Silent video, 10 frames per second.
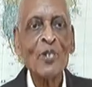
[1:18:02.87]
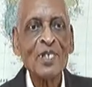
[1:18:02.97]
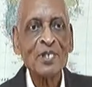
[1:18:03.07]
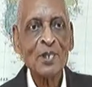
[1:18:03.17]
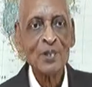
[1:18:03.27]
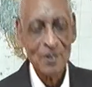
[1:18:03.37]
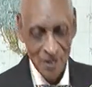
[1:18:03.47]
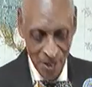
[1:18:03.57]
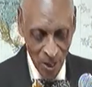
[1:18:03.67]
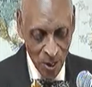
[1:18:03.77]
So
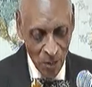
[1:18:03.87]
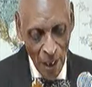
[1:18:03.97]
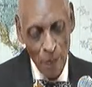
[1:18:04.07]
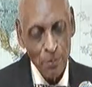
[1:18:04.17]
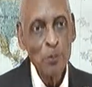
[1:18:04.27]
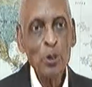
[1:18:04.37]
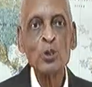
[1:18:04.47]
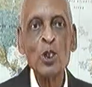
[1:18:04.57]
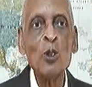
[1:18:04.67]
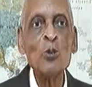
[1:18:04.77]
those of our people who
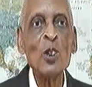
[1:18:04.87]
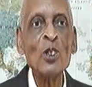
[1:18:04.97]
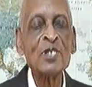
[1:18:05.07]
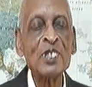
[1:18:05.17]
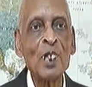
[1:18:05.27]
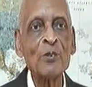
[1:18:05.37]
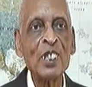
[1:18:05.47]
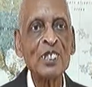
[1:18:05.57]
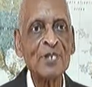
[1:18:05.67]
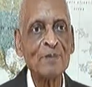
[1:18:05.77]
don't want
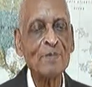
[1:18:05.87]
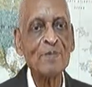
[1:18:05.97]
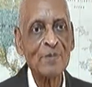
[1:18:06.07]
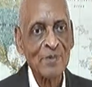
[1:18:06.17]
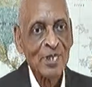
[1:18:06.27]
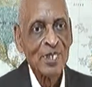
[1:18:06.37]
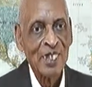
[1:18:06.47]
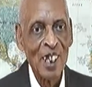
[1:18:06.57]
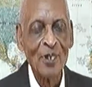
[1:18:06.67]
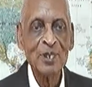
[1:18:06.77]
salvation,
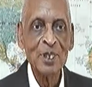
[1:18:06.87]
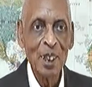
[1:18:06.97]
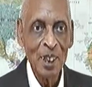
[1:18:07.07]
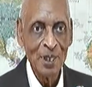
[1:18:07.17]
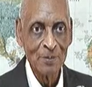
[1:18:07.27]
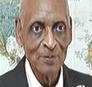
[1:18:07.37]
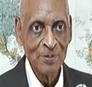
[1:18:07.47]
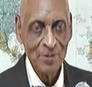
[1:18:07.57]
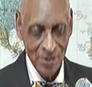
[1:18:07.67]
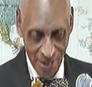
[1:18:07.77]
stay out in hell.
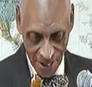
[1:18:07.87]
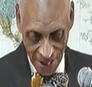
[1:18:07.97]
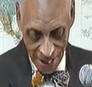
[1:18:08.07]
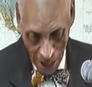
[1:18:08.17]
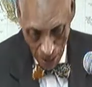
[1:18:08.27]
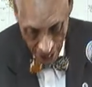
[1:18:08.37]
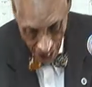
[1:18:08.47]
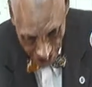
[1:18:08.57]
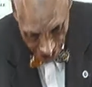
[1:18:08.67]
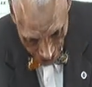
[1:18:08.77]
Keep
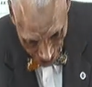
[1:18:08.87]
catching.